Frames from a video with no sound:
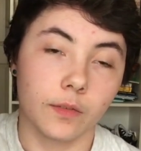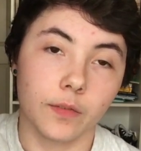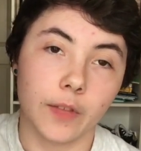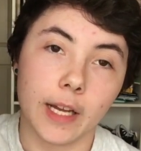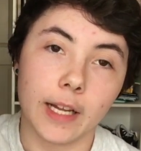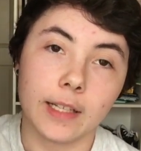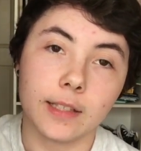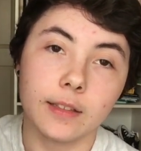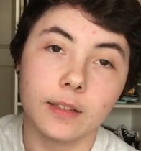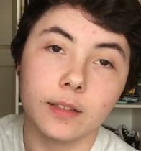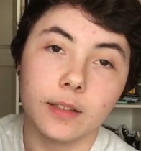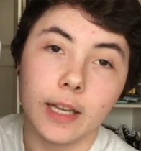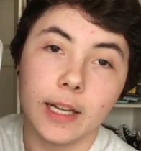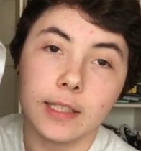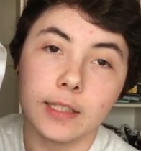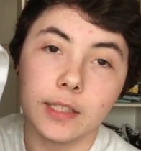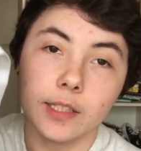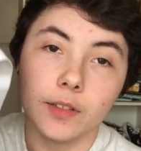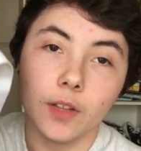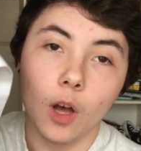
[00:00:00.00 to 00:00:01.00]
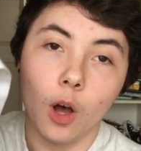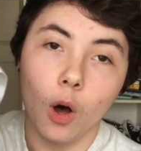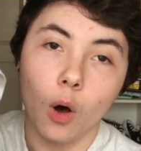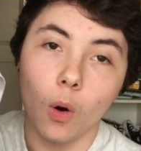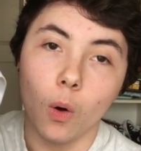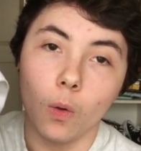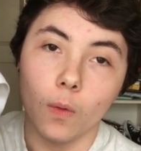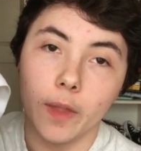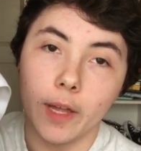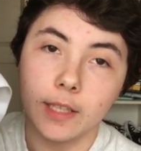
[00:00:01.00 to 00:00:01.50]
That That's the
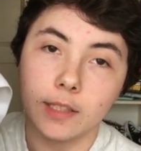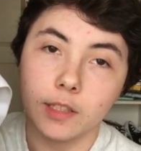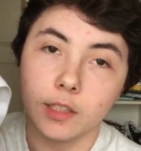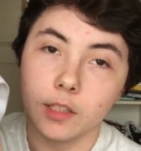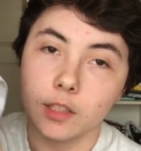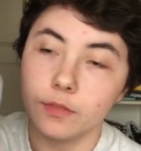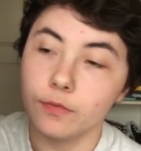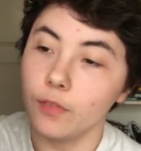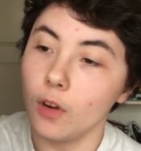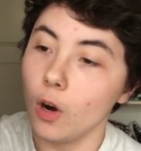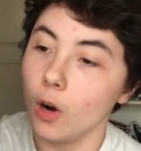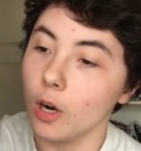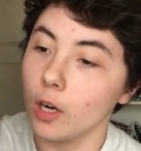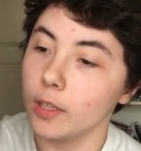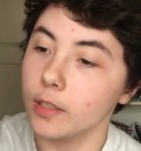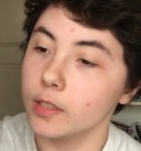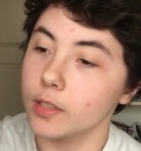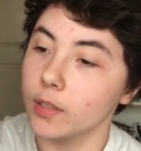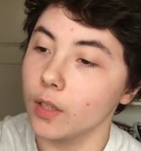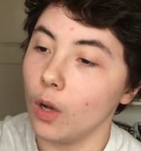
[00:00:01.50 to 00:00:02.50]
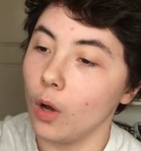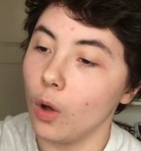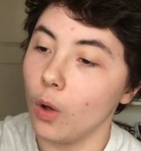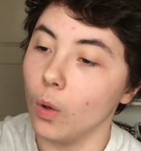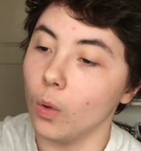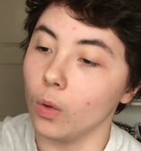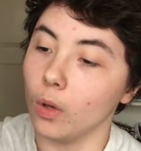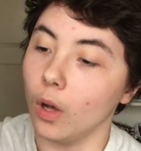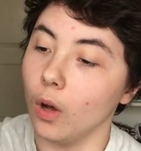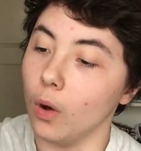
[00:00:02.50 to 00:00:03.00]
hole. That's as far as the
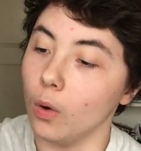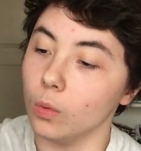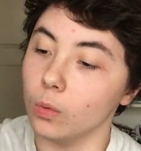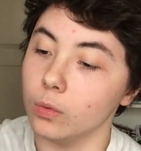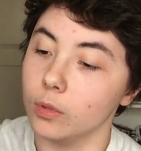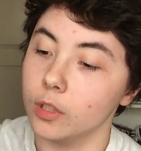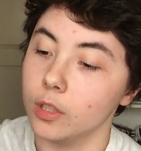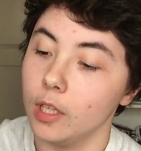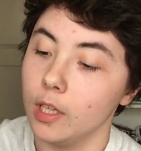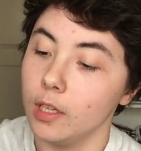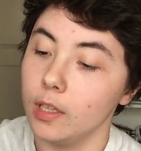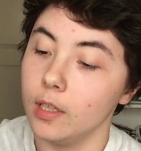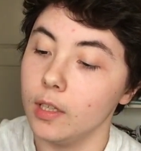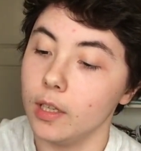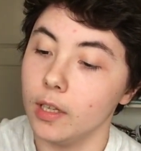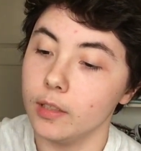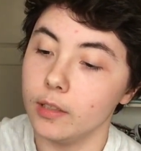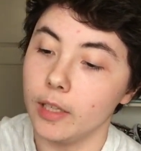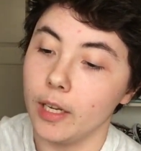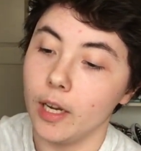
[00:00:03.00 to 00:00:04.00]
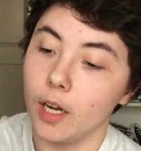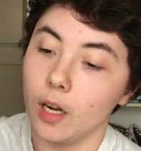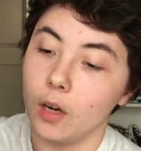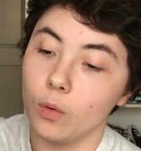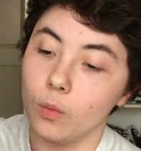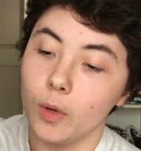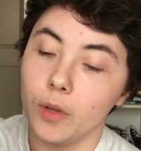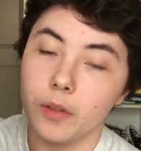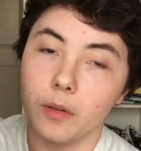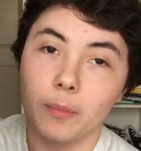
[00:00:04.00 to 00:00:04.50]
hole goes. And
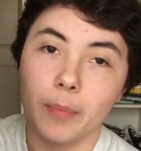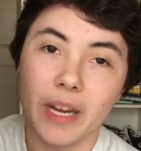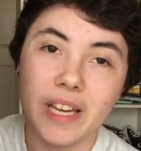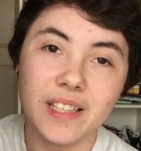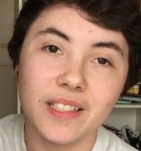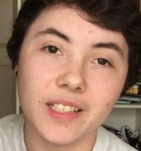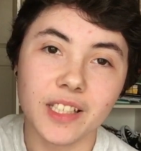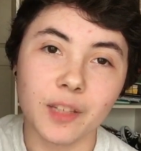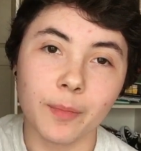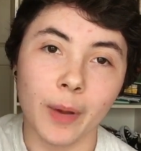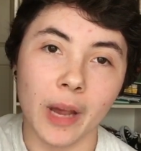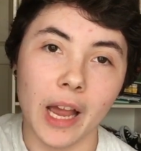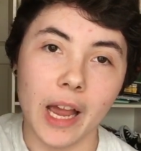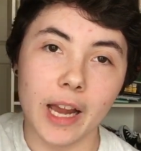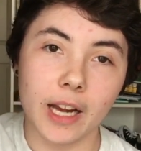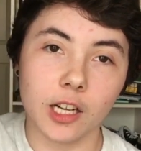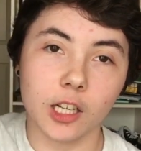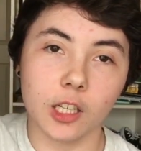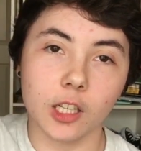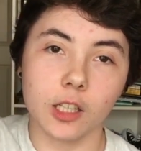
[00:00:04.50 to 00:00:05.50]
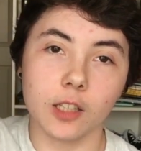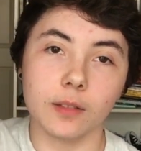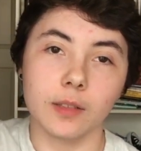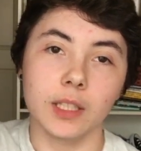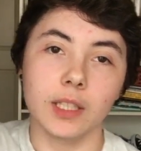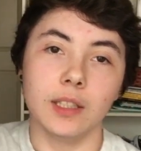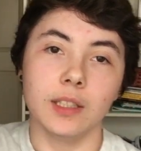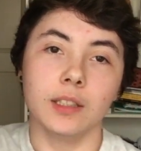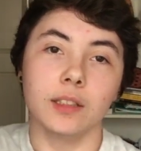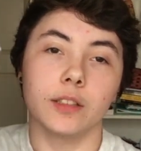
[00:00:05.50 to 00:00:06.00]
now, with a basic packer,
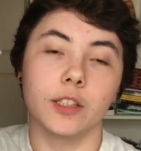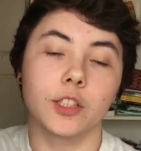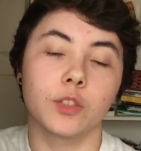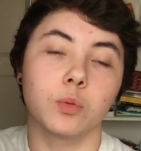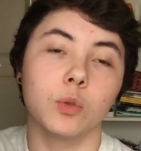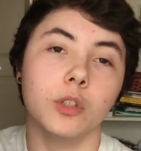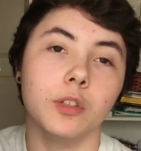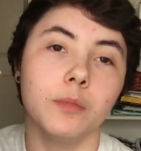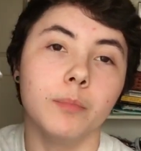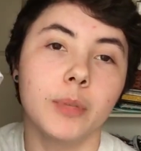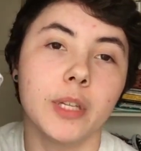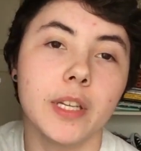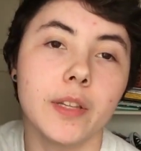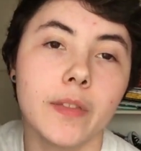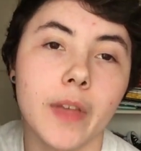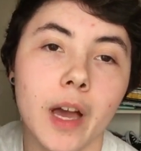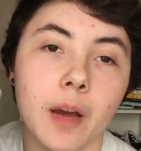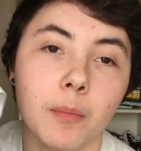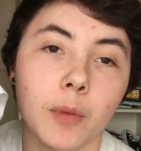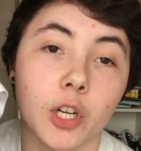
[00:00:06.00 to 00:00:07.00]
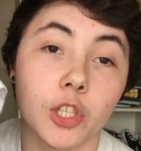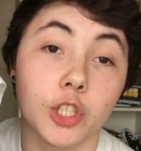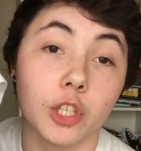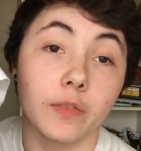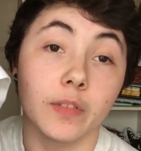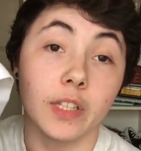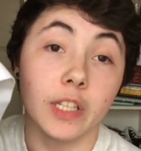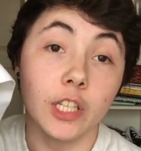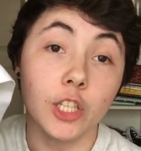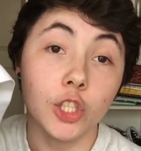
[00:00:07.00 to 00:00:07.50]
this wouldn't be that much
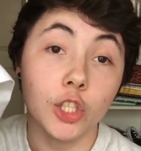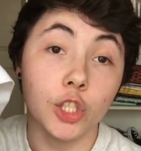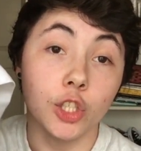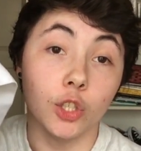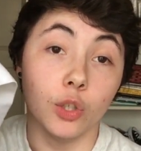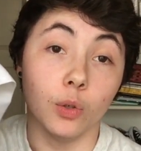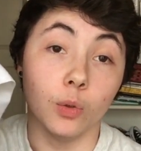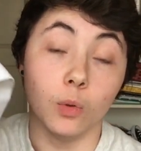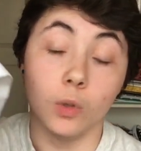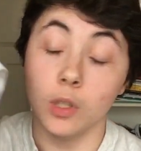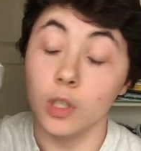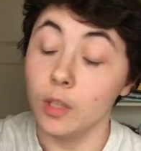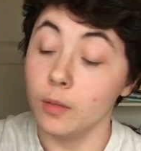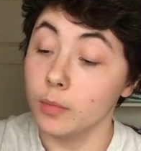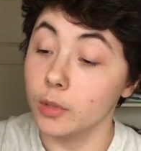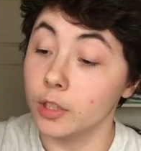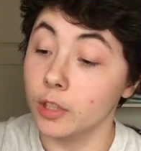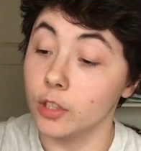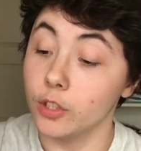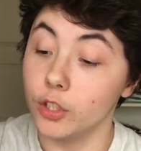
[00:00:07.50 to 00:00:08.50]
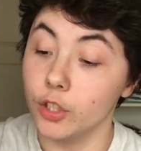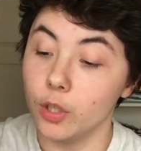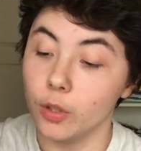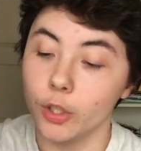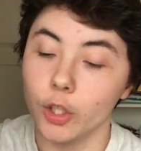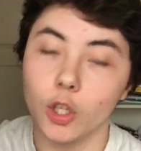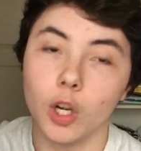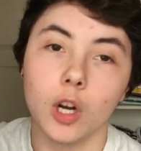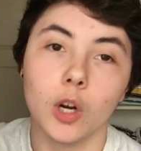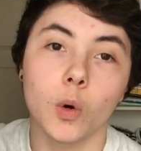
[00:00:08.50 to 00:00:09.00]
of an issue because, you know,
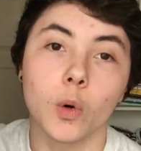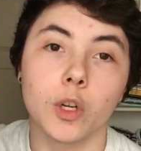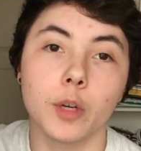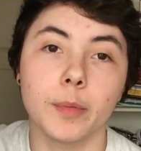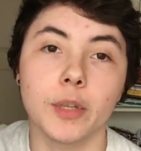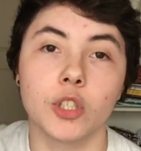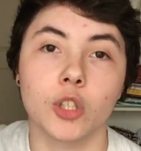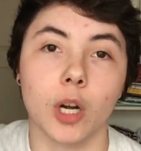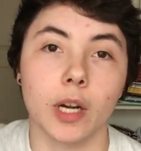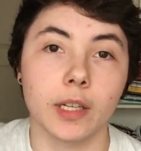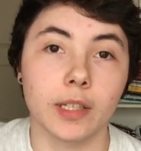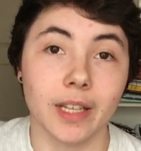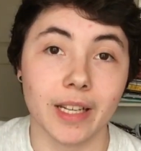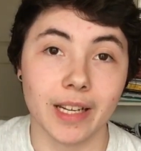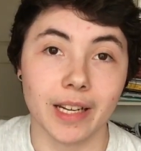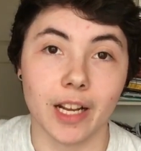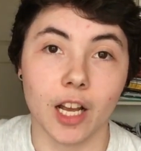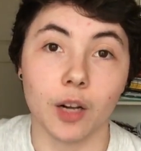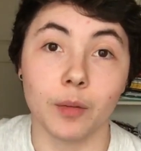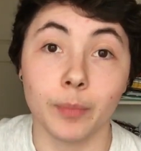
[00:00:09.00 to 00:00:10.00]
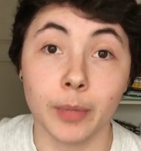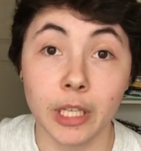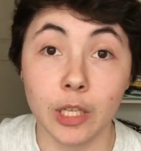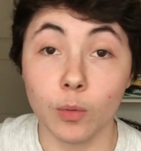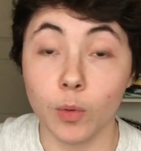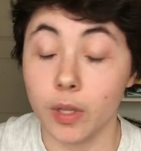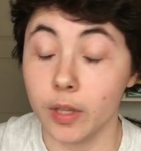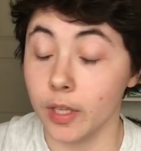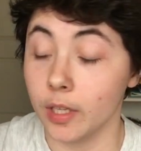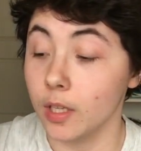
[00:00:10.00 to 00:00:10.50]
you're not going to be trying to take it out and pee
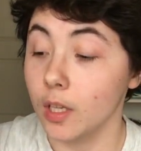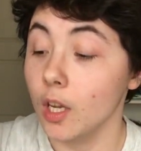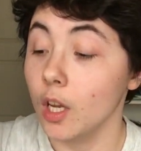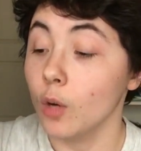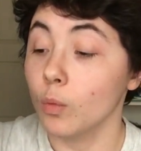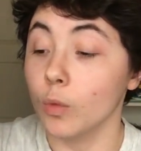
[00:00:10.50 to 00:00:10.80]
with it.